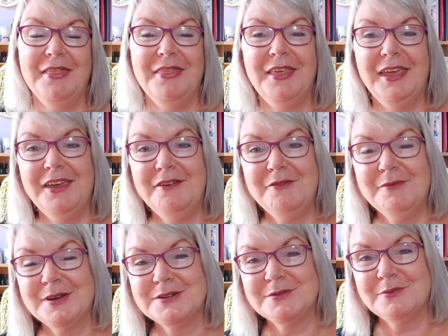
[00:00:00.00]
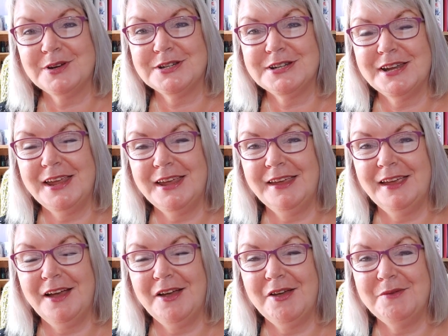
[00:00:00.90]
thank you very much for watching
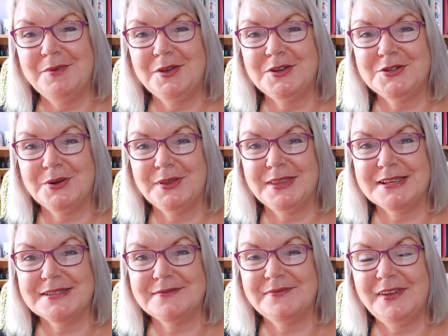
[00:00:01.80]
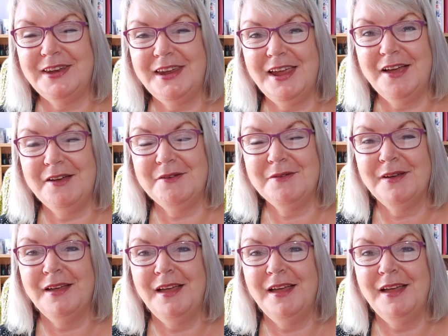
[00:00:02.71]
i hope you enjoyed this video